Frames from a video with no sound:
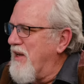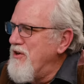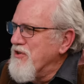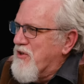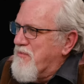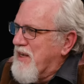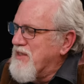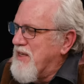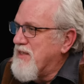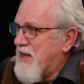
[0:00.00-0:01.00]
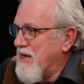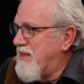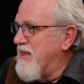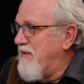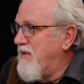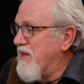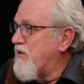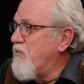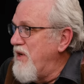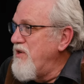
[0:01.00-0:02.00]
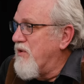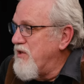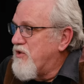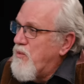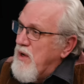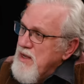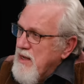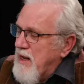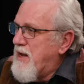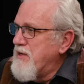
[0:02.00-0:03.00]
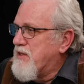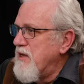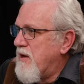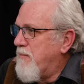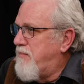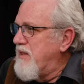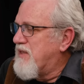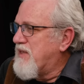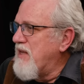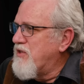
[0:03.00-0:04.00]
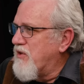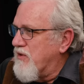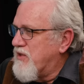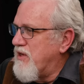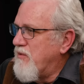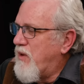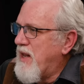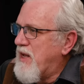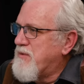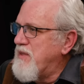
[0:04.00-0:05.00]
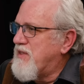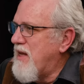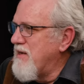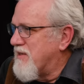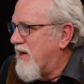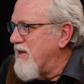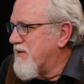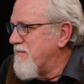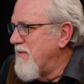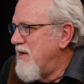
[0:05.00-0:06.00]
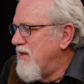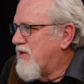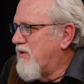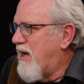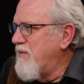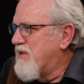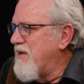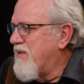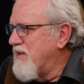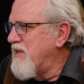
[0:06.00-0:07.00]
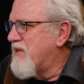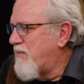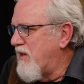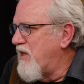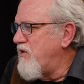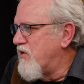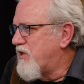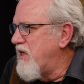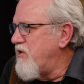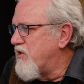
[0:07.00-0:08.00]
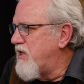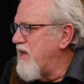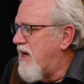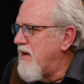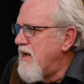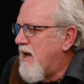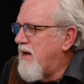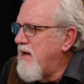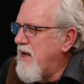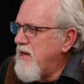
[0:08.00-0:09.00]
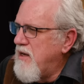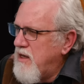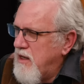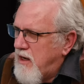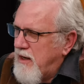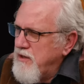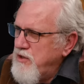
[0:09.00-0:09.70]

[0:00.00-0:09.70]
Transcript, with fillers: literature because he's actually giving us a window into what has been censored, what has been sanitized. Yeah. So I would say this is something that you're seeing. You're seeing uh, a, a, a,